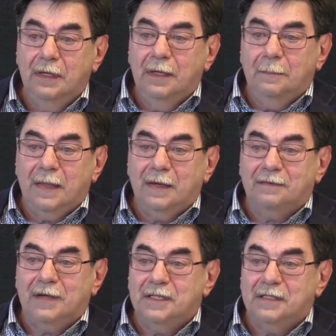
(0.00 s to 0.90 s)

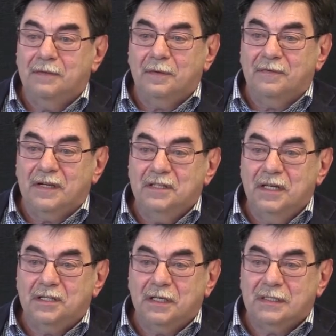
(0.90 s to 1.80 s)
Then
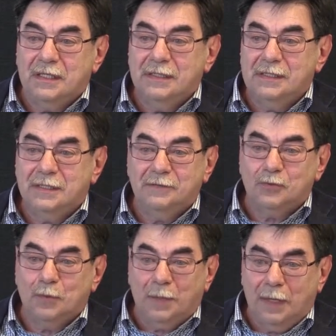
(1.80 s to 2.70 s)
it's quite clear
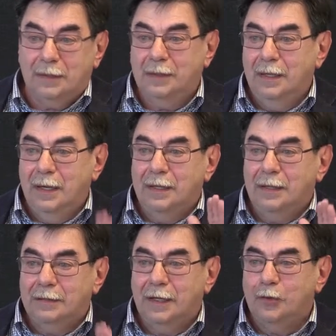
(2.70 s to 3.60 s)
that one of the most
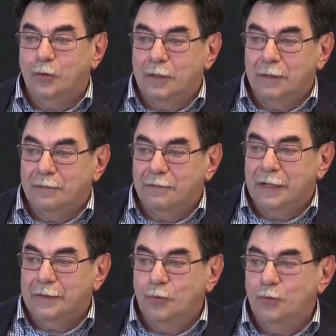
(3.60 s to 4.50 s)
important
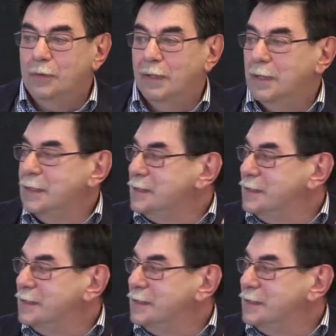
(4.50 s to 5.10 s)
value was